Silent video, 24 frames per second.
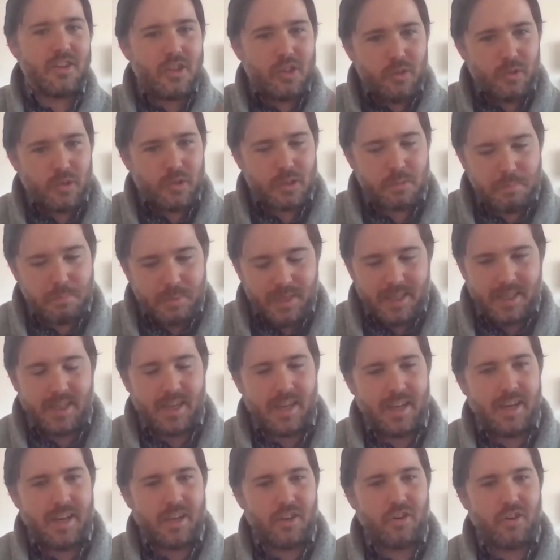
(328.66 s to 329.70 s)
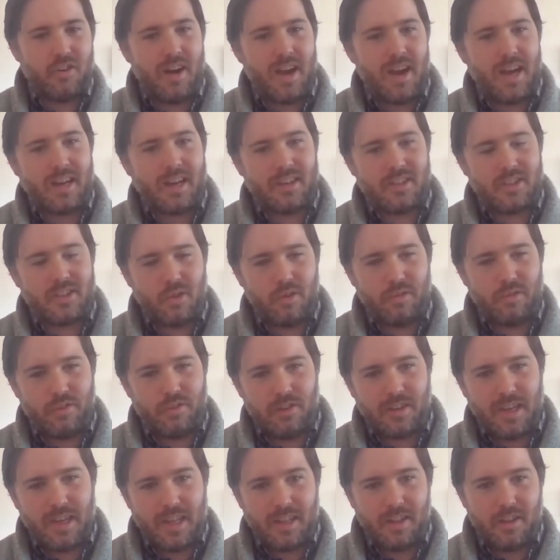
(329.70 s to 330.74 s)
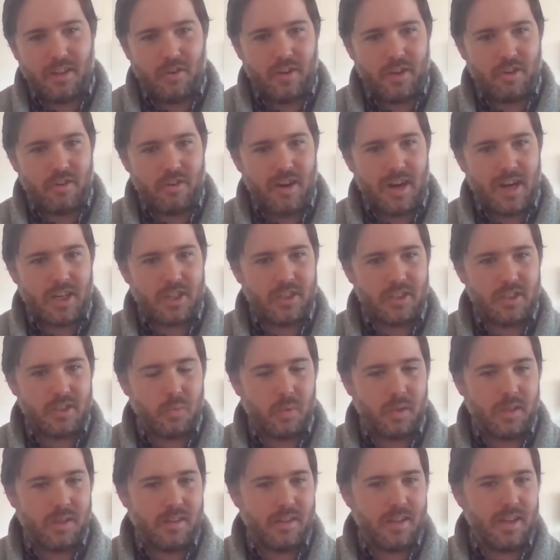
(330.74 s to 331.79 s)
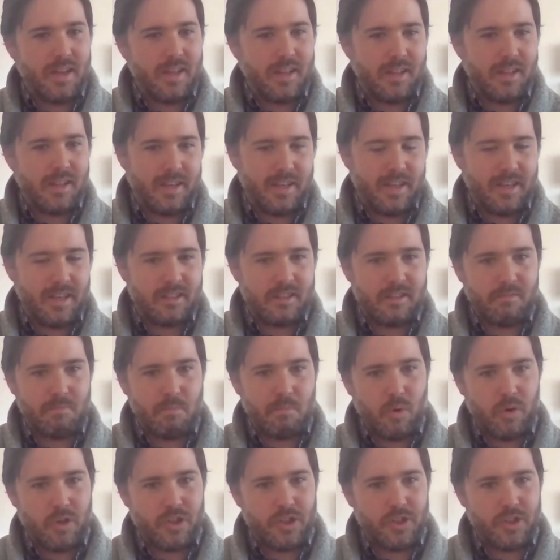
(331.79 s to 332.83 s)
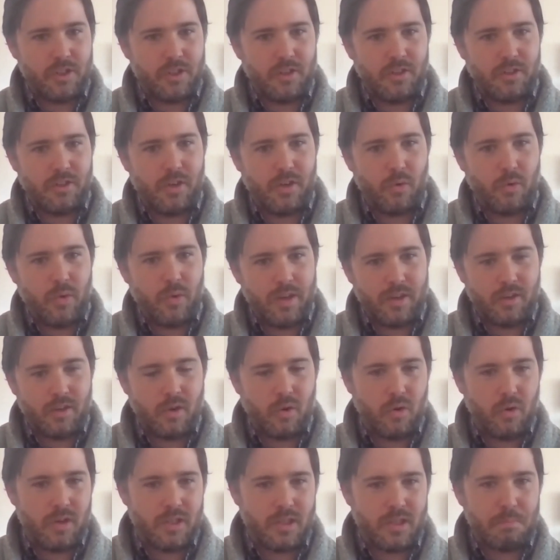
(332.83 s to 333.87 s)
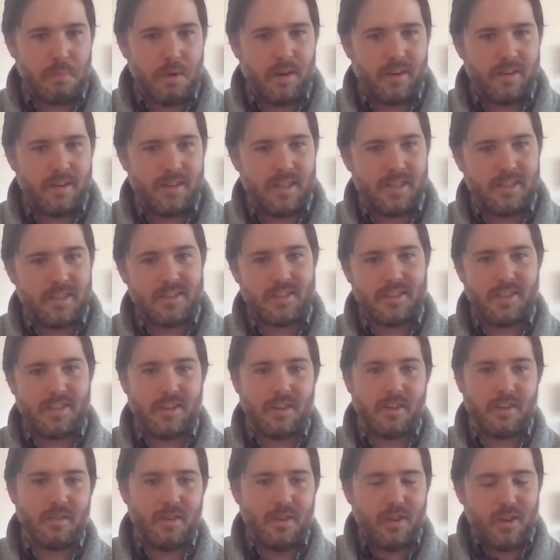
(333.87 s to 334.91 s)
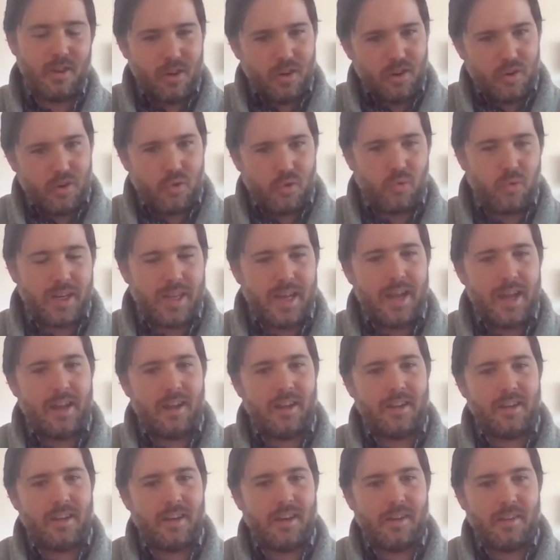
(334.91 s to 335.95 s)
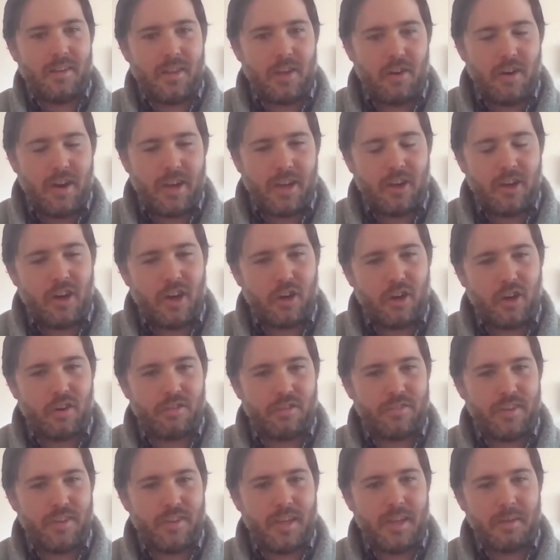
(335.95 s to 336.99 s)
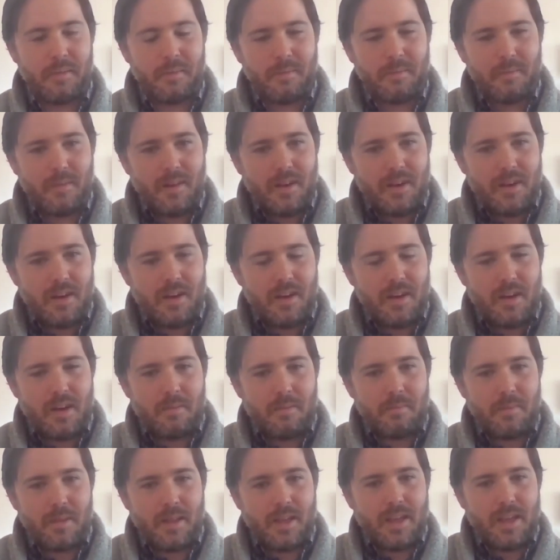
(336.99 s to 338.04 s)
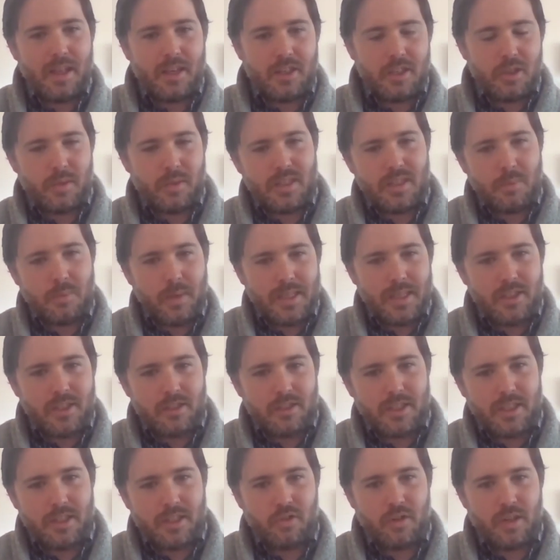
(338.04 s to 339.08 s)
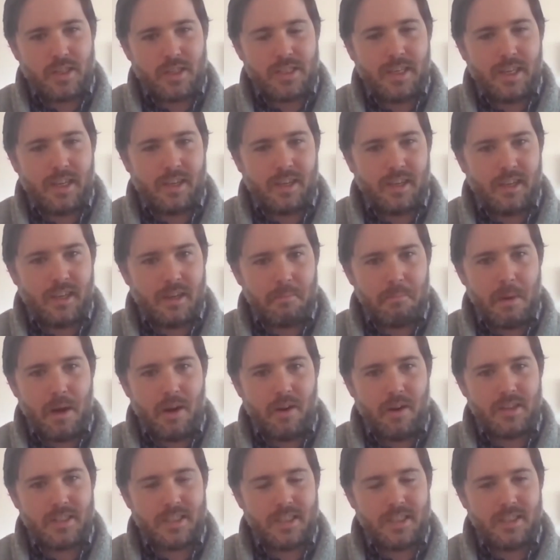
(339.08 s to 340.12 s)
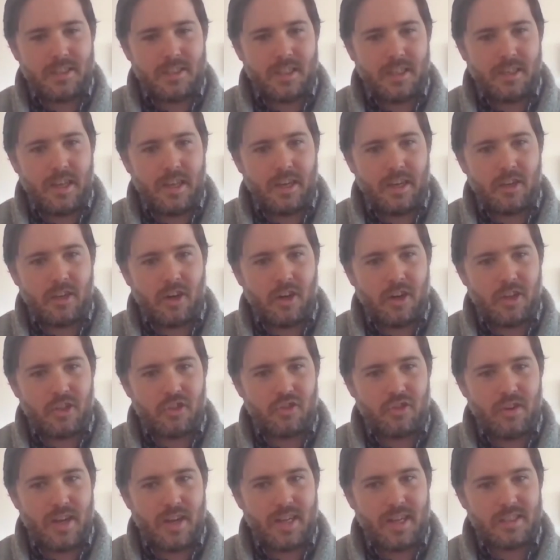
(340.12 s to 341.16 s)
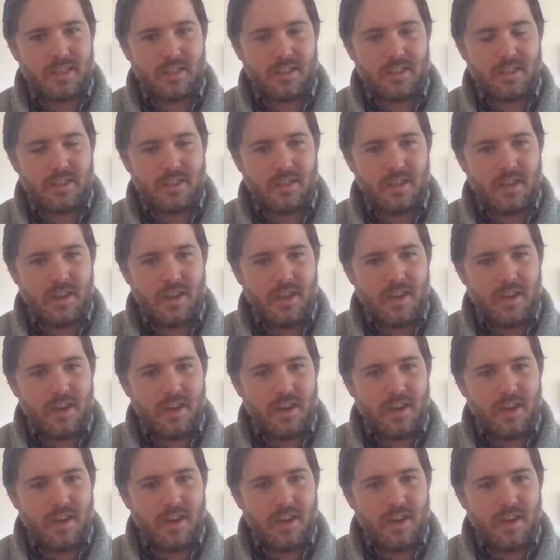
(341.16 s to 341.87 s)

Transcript: to speak and interact. So if you look at their interactions with the kings of Portugal, their written correspondence, their regalia, their iconography. And so in some ways, there's interesting comparisons and contrasts